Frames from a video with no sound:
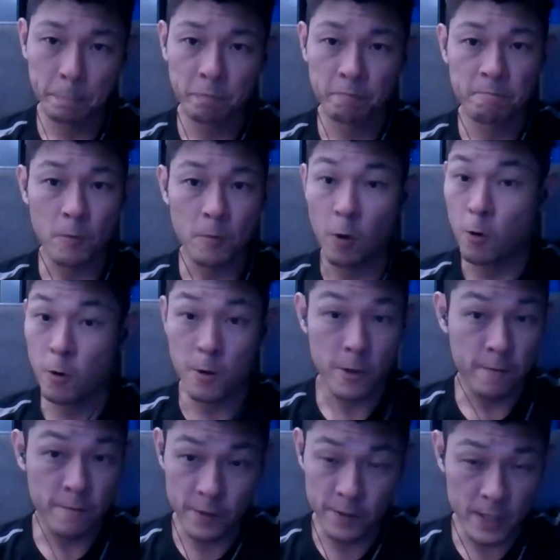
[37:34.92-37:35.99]
or
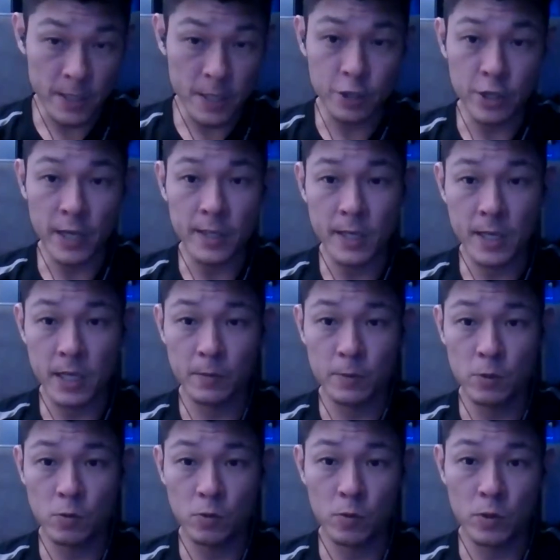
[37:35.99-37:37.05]
if a senior GIT comes
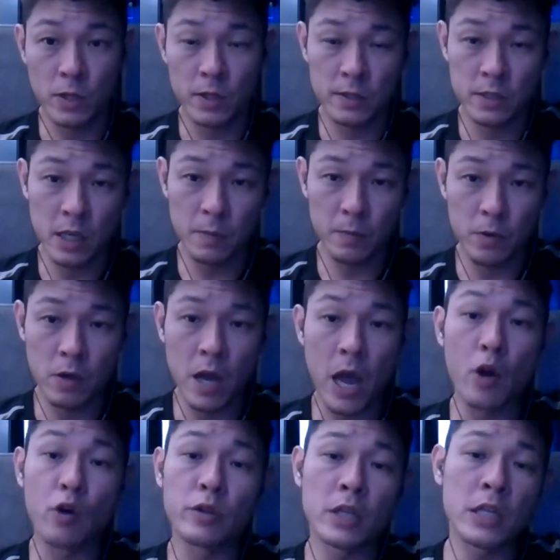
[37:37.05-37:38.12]
to Singapore, I
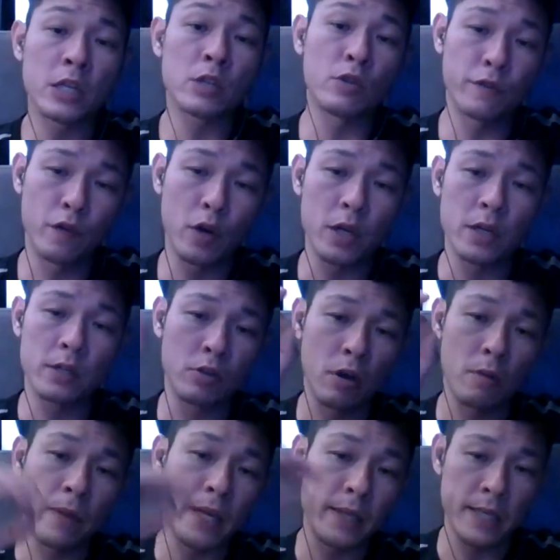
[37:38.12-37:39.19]
only need to focus
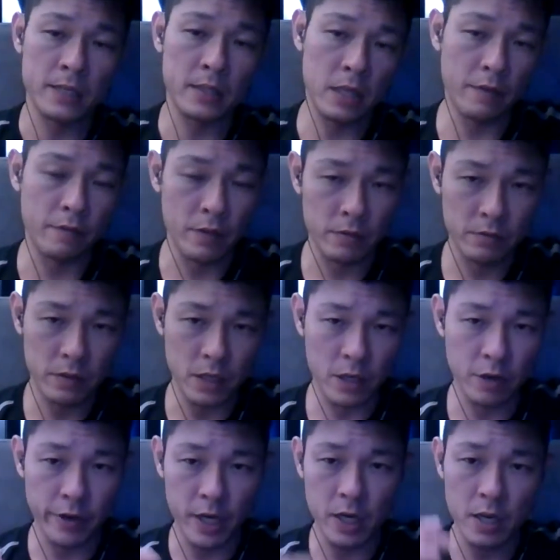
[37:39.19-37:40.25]
on my next level, the
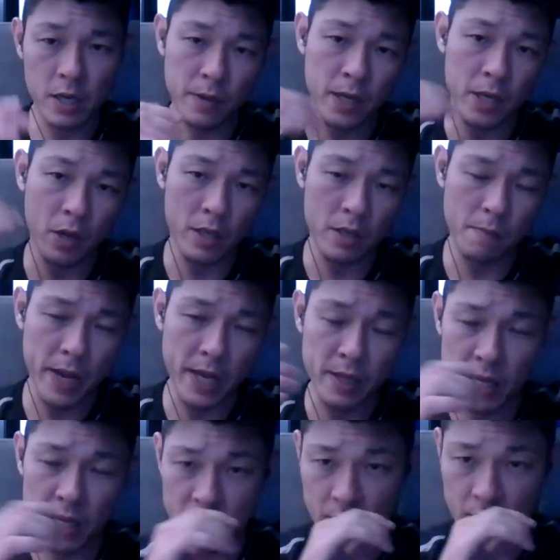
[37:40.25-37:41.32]
curriculum in my
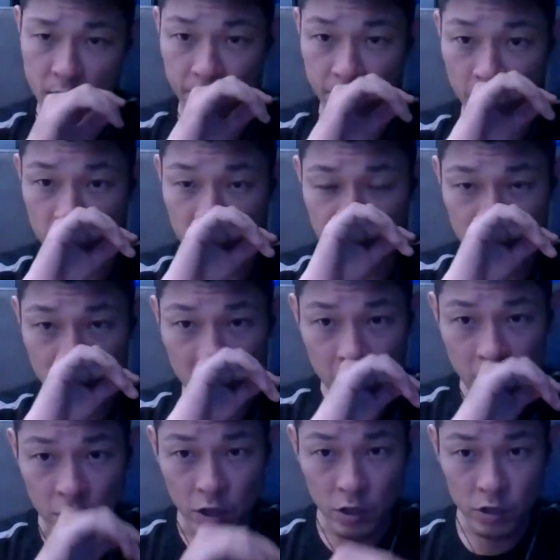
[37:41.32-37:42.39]
next level.
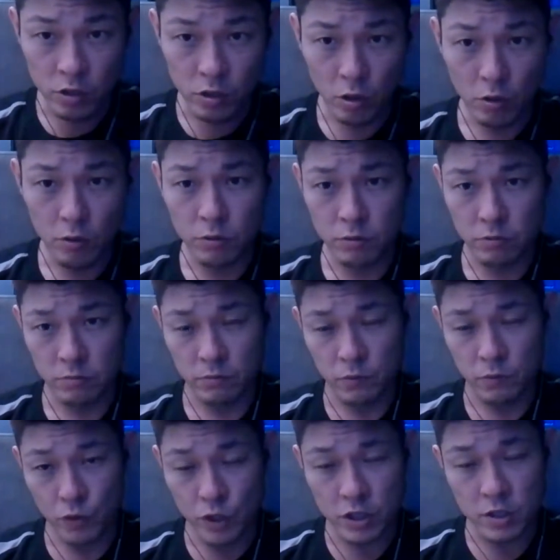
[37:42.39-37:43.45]
So
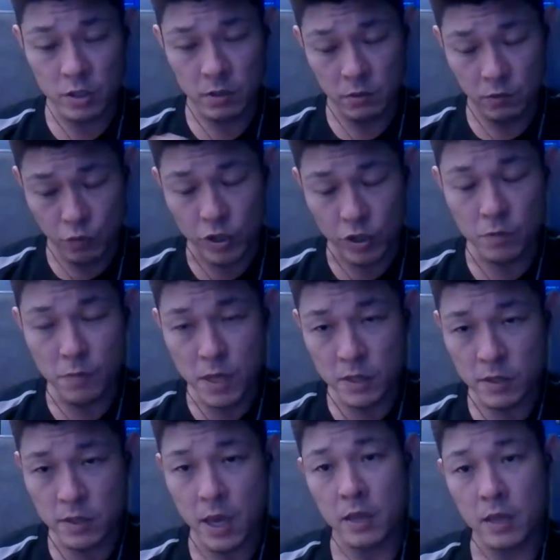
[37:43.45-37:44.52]
which means
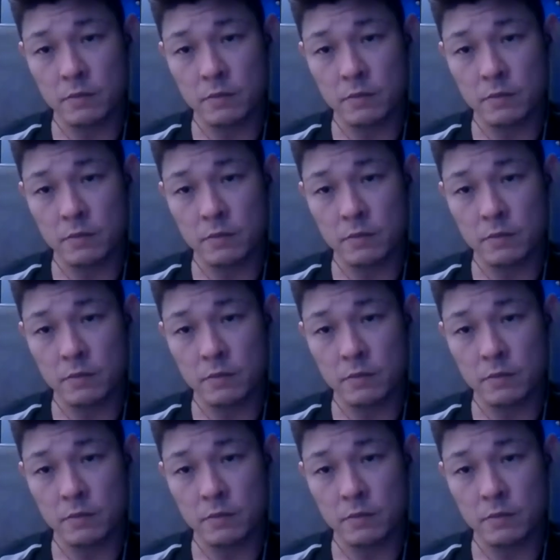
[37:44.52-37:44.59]
that